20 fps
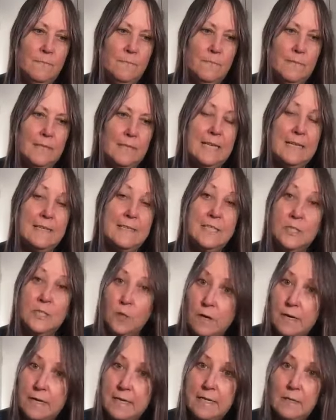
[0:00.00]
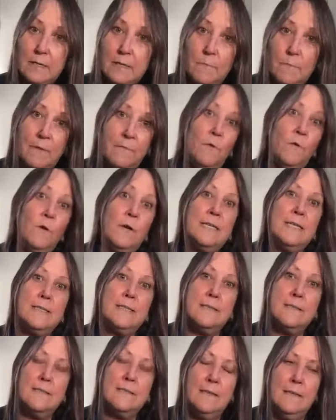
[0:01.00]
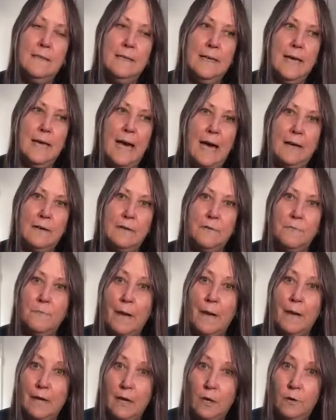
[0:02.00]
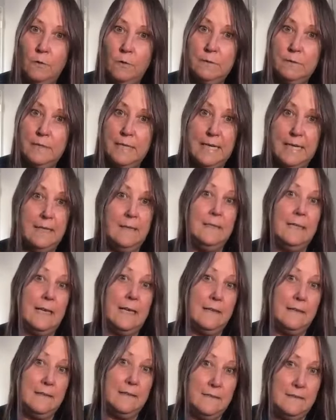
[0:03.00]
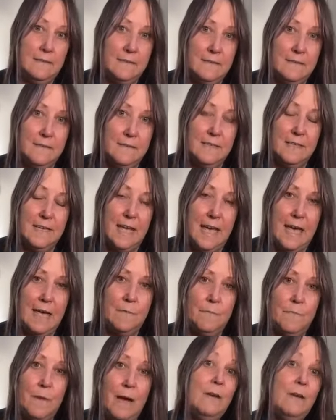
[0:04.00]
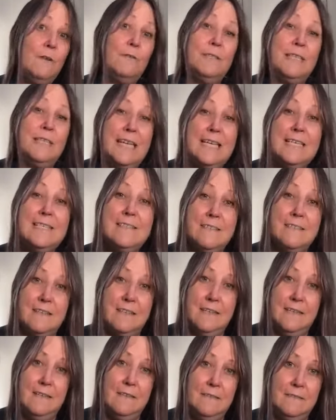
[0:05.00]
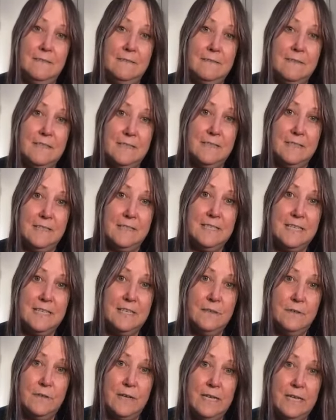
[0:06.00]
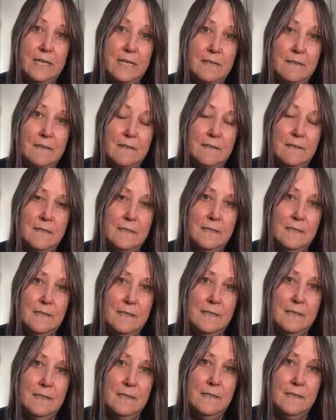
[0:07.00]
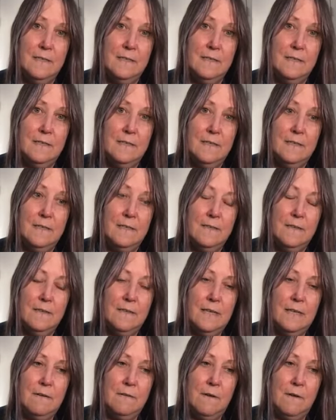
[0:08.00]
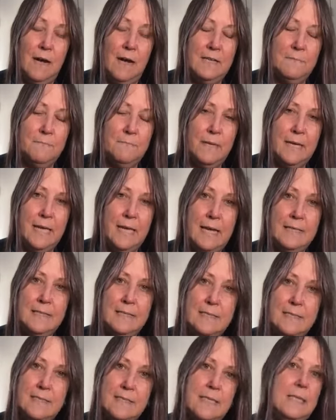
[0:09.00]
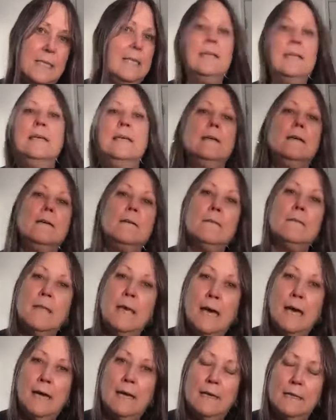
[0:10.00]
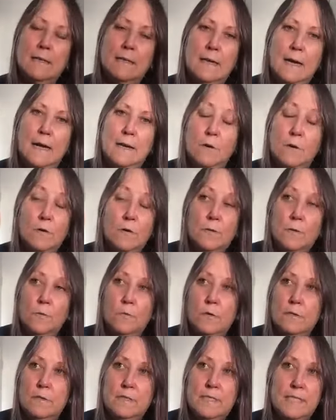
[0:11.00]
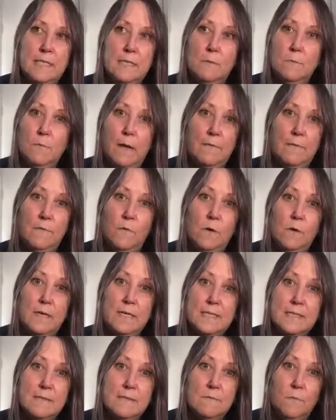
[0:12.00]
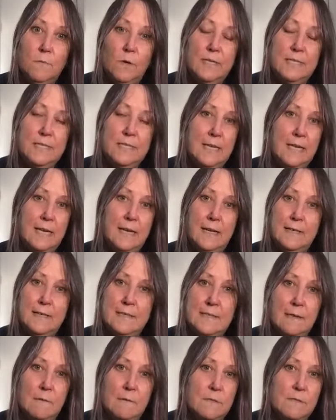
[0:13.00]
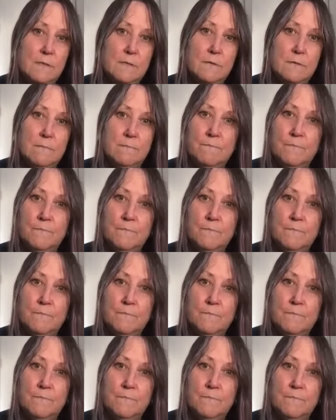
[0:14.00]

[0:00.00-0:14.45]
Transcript: And I started Heal My Voice out of my own healing and my own need to heal, to continue to heal. That I began to see that I heard the words Heal My Voice one day as I was